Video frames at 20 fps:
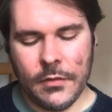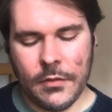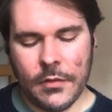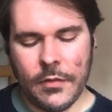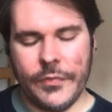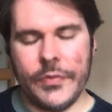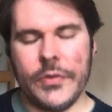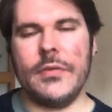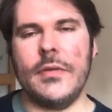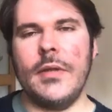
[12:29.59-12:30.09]

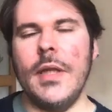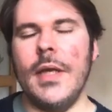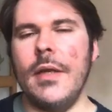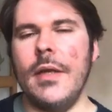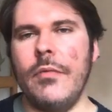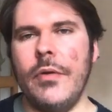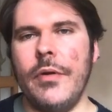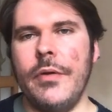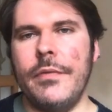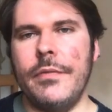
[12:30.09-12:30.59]
on the
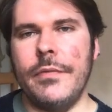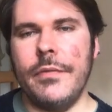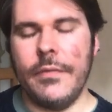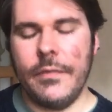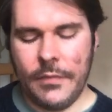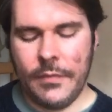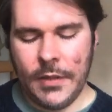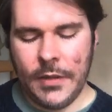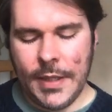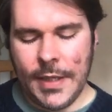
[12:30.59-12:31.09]
slate roof
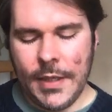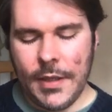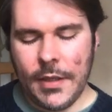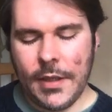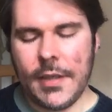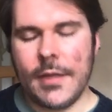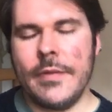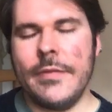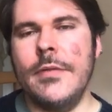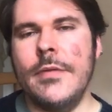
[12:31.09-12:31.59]

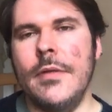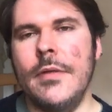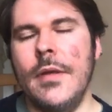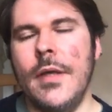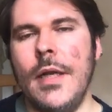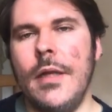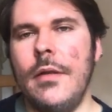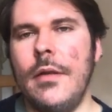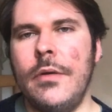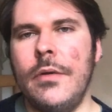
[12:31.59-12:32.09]
is
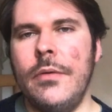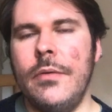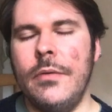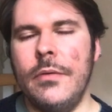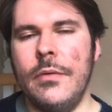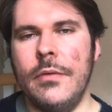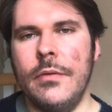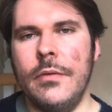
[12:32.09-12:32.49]
hello,